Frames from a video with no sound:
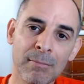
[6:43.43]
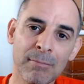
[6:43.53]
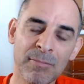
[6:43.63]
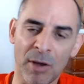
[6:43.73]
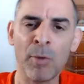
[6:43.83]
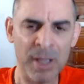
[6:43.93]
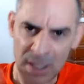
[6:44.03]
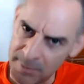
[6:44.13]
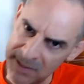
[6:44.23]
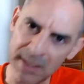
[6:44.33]
So I will
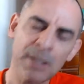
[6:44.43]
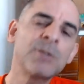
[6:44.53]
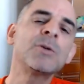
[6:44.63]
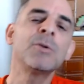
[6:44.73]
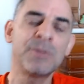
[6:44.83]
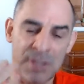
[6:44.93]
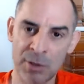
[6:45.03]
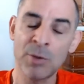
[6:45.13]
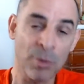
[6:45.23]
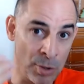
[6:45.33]
keep sending it to you till
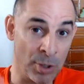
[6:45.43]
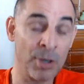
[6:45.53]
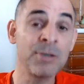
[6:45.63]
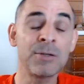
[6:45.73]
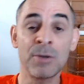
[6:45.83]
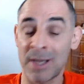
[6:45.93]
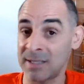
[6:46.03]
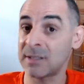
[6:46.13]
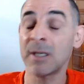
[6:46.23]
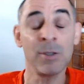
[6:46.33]
you learned your
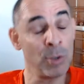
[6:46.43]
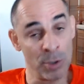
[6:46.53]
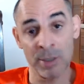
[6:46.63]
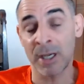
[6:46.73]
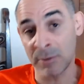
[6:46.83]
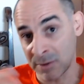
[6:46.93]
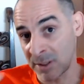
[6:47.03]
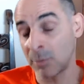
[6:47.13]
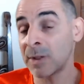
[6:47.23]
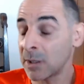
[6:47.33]
lesson, you learned how to
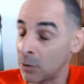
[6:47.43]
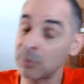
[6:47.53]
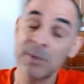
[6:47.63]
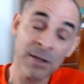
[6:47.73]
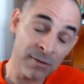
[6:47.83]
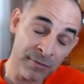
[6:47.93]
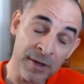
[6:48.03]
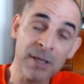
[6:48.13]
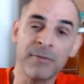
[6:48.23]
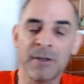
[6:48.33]
deal with it, not be
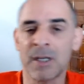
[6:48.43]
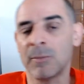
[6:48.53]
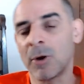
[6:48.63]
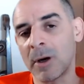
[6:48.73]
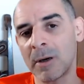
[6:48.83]
afraid of it anymore.